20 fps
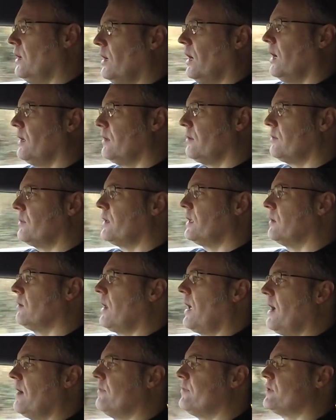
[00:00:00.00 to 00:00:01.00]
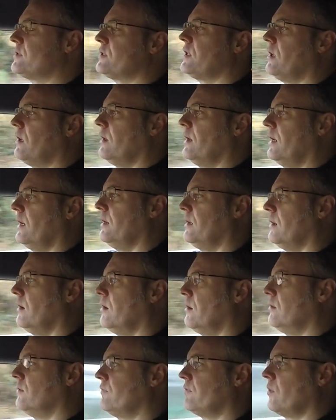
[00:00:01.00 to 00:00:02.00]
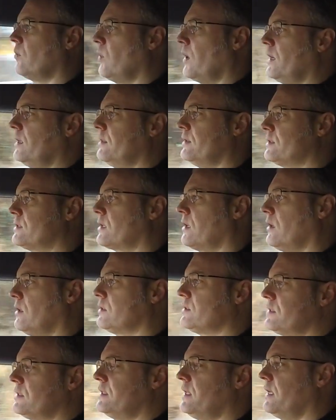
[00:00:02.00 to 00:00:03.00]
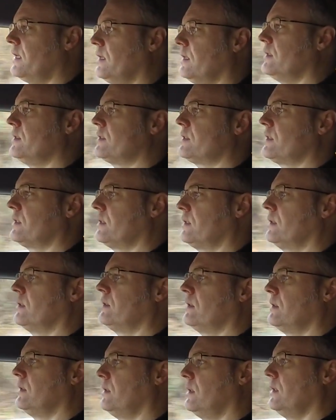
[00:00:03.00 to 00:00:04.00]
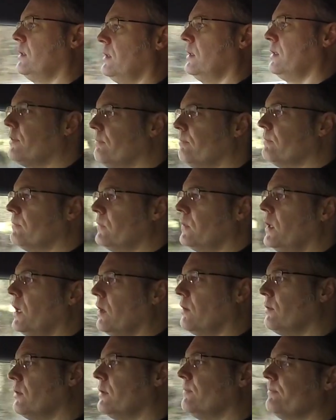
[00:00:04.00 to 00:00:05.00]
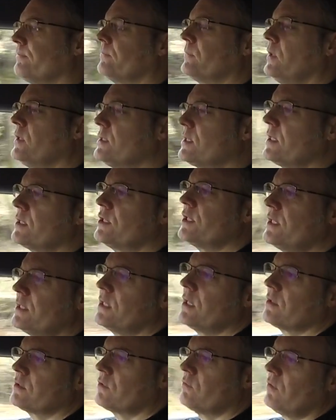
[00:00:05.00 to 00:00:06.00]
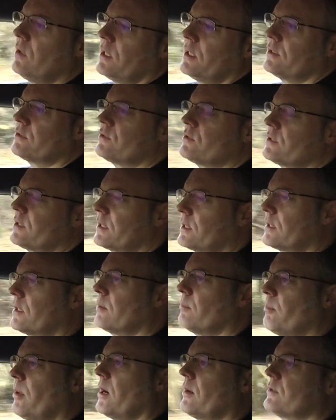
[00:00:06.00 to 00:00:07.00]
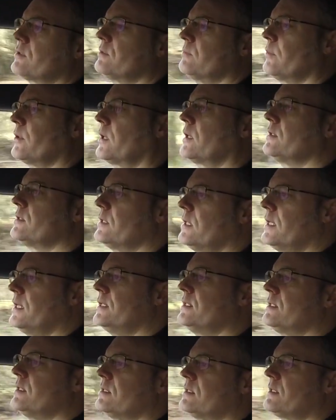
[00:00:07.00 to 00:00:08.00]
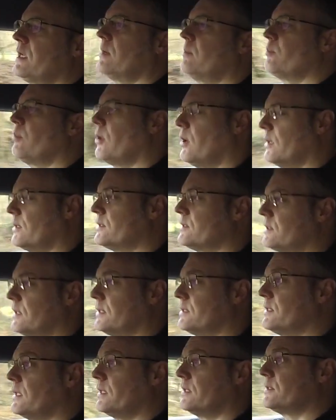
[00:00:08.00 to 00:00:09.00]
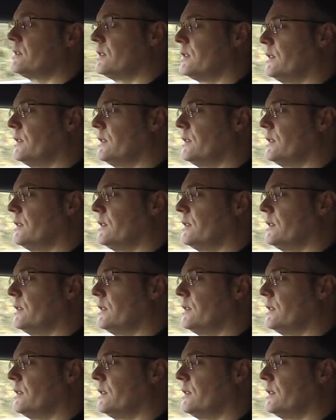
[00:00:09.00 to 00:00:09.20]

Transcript: I don't think you'll ever tire of the way this car steers. You know, the Nissan GTR is a really interesting comparison because it is the same price as this.